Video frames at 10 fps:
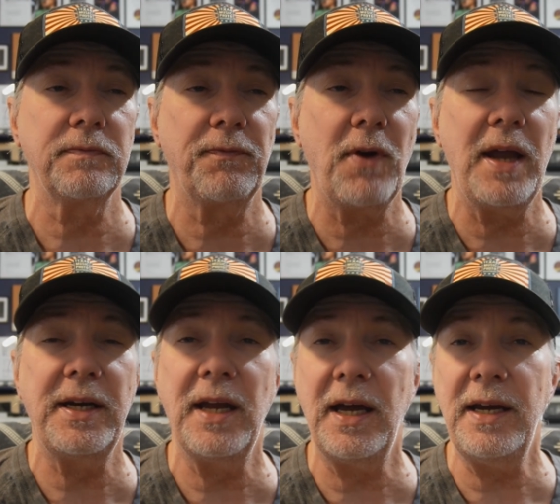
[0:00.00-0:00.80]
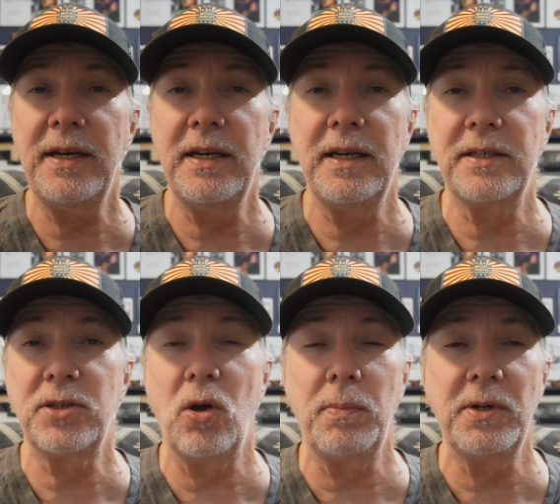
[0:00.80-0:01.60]
Friday night at
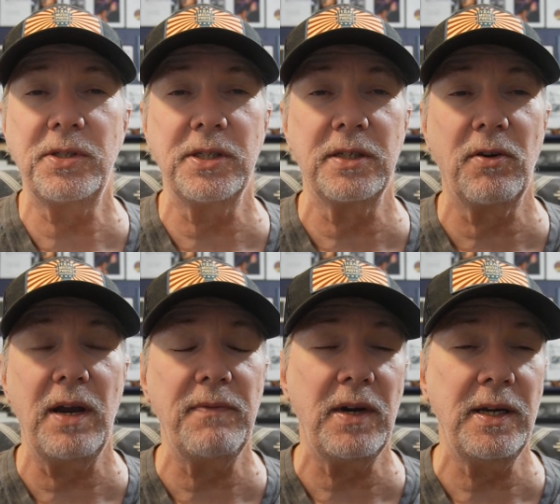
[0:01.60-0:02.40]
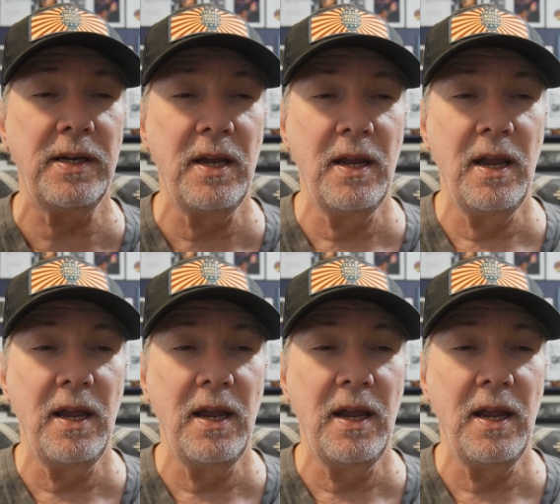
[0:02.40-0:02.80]
Tolbert's in Grapevine,